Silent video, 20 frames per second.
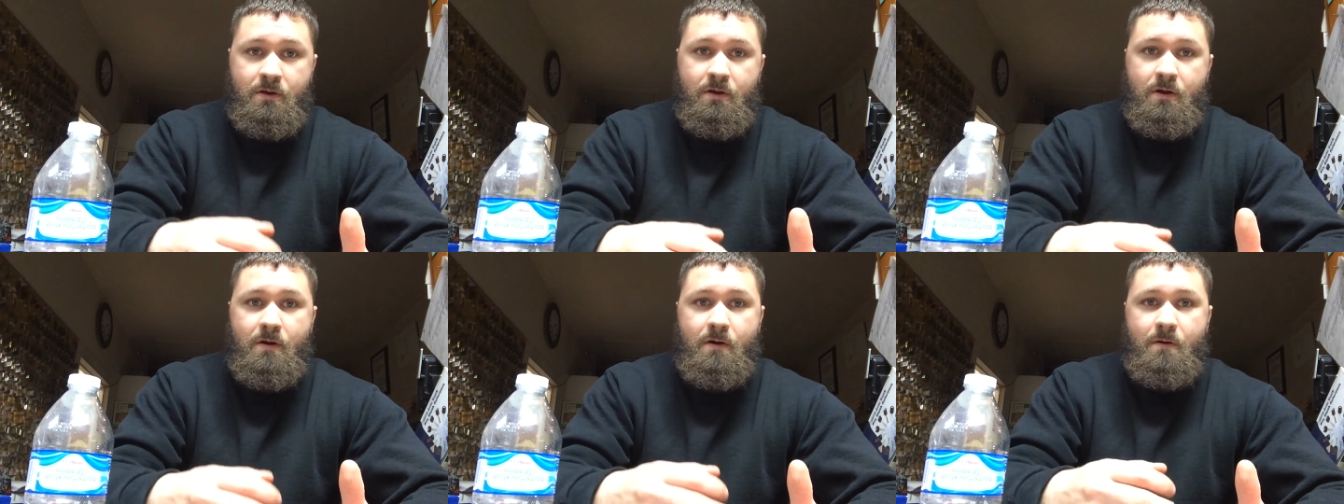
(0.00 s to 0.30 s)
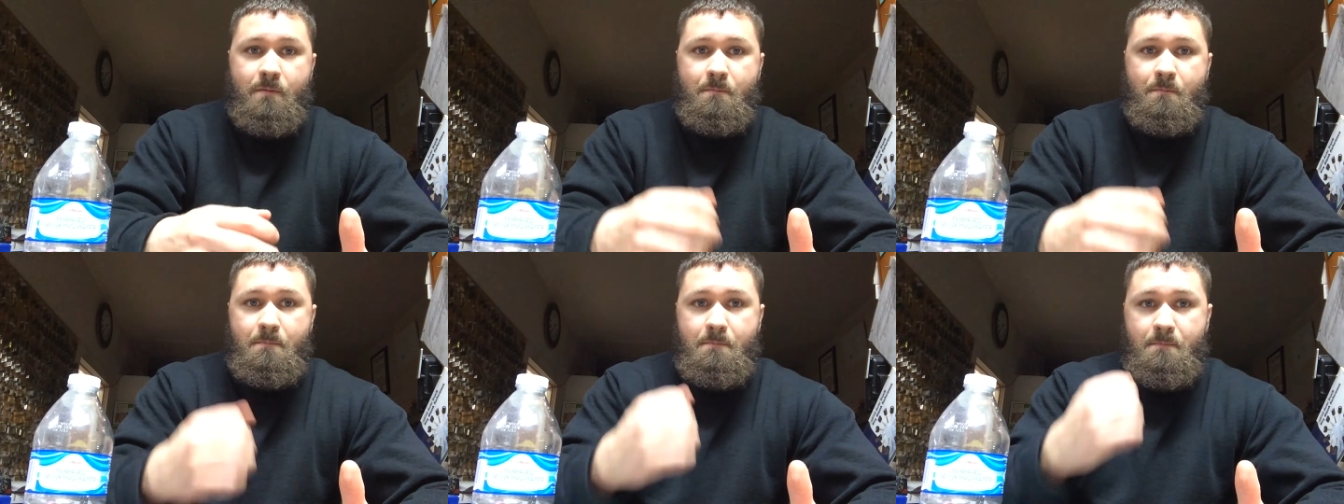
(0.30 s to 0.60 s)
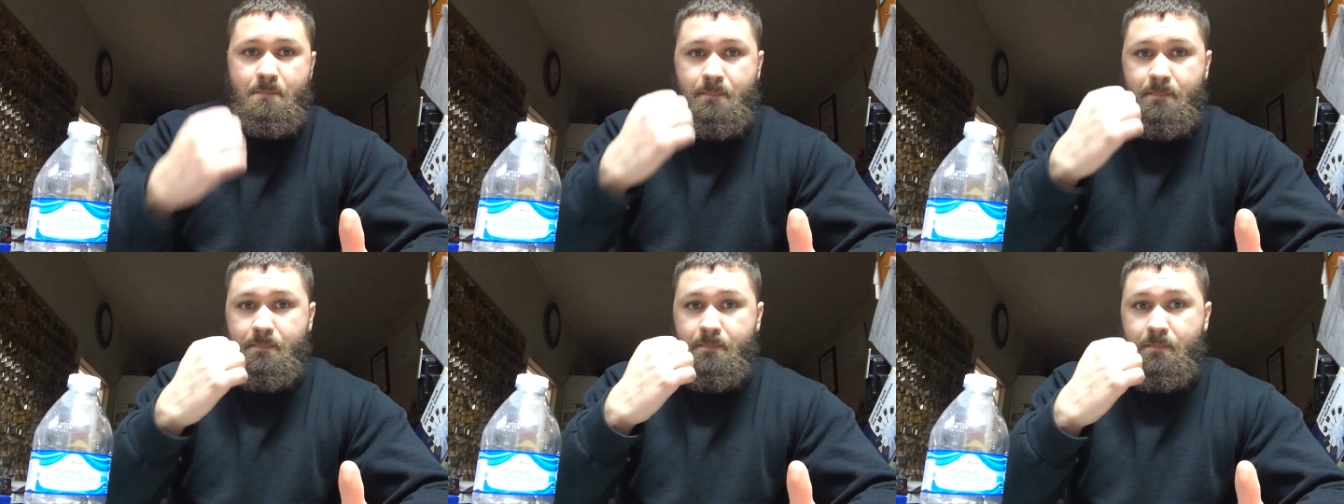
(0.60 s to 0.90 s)
Um,
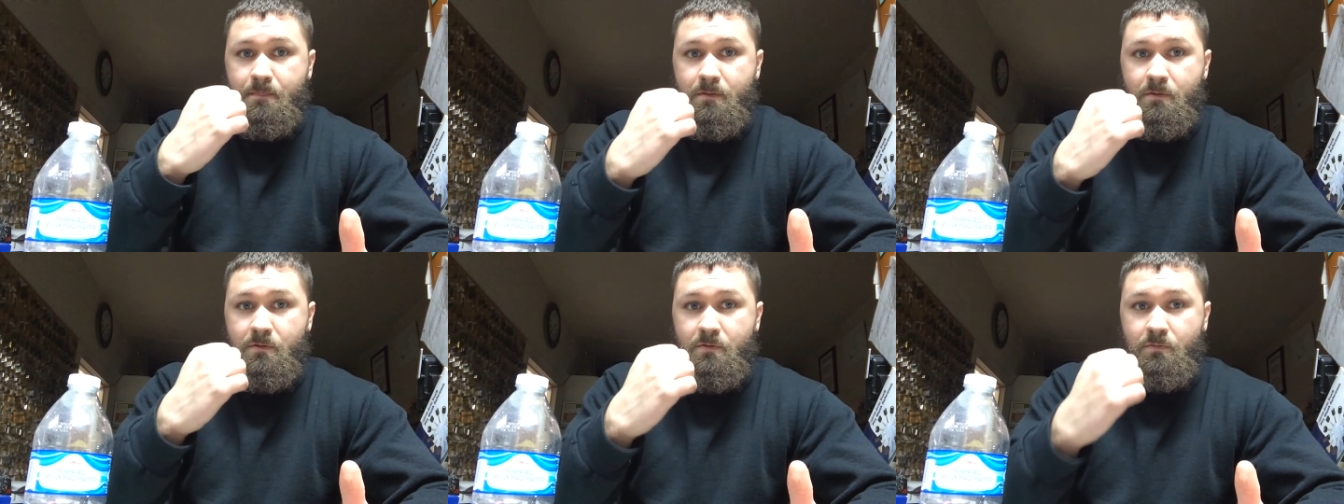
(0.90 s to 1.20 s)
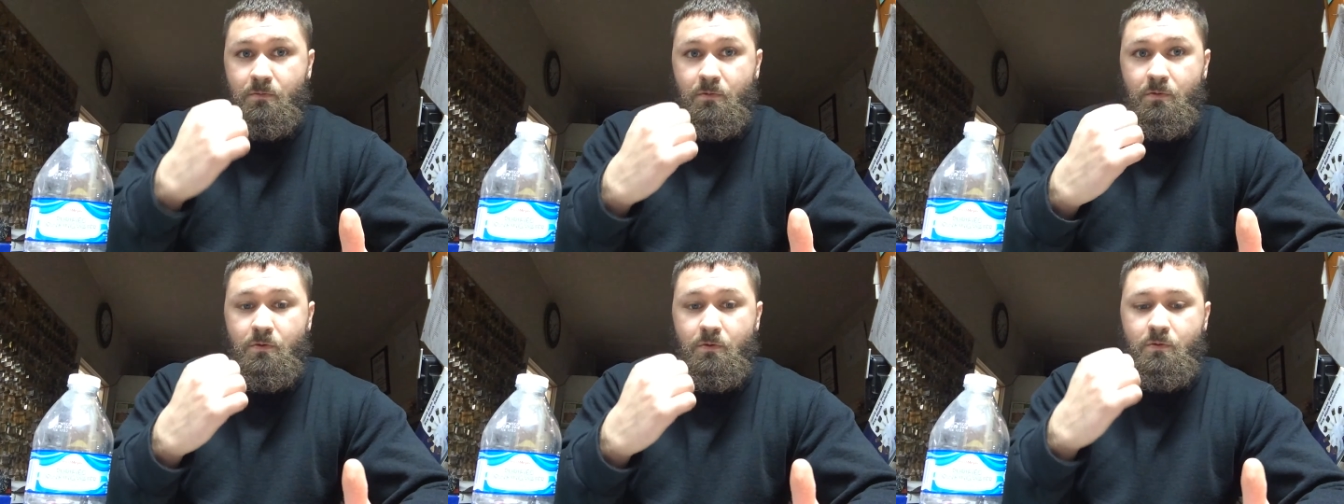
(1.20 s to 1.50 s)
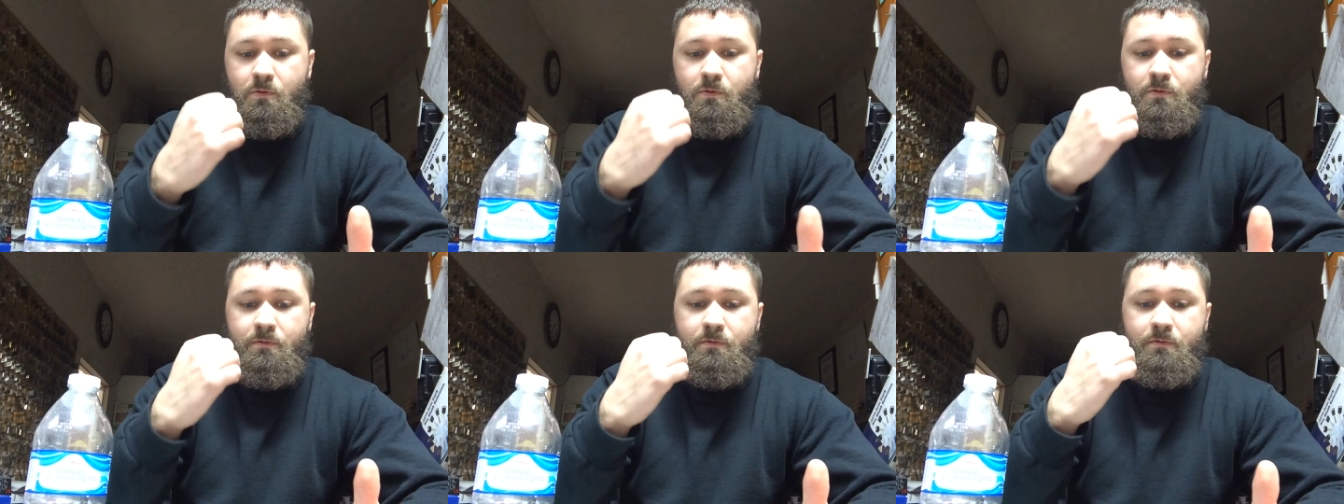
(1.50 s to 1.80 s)

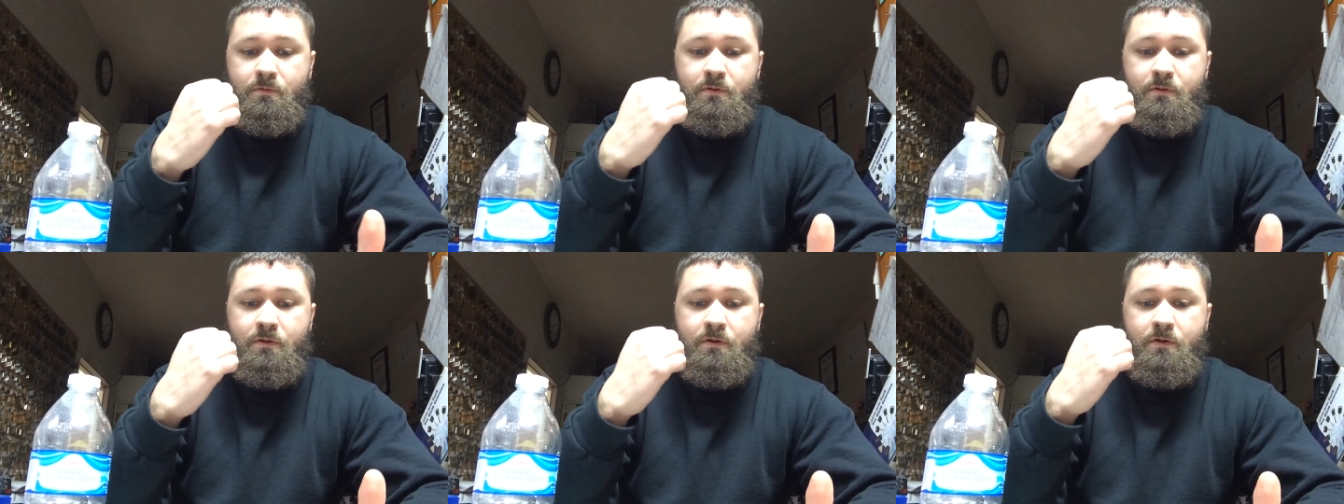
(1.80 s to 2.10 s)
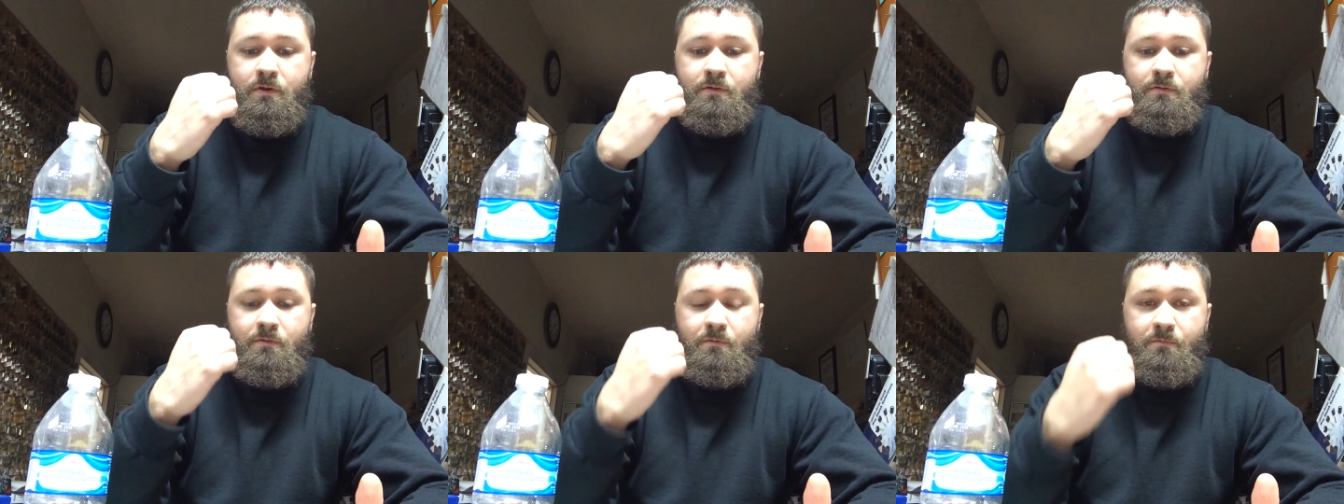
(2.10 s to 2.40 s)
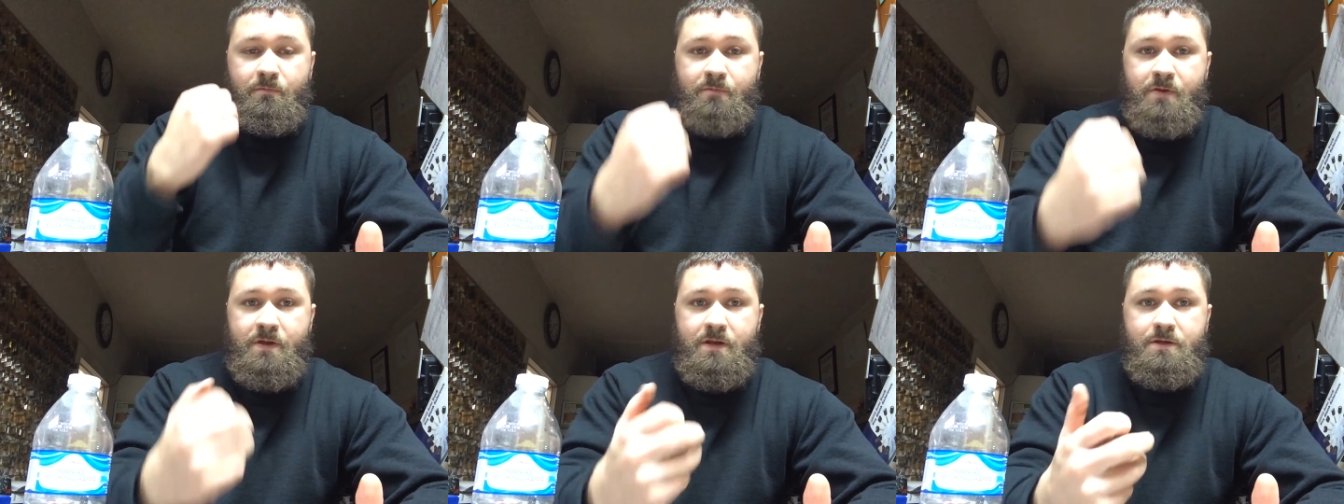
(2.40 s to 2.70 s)
through the
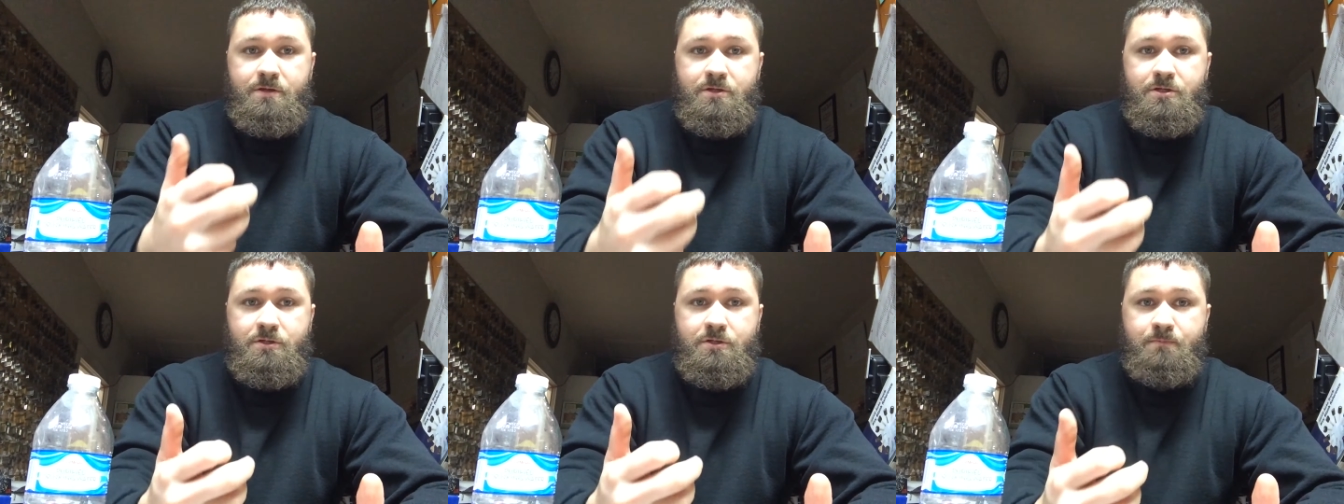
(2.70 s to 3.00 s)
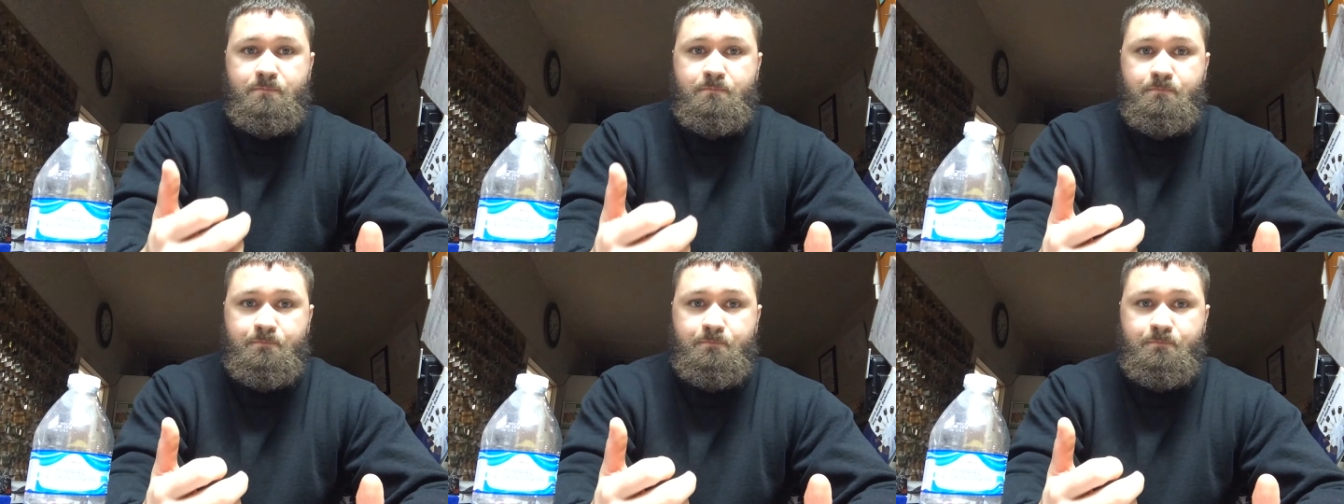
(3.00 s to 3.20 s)
finish,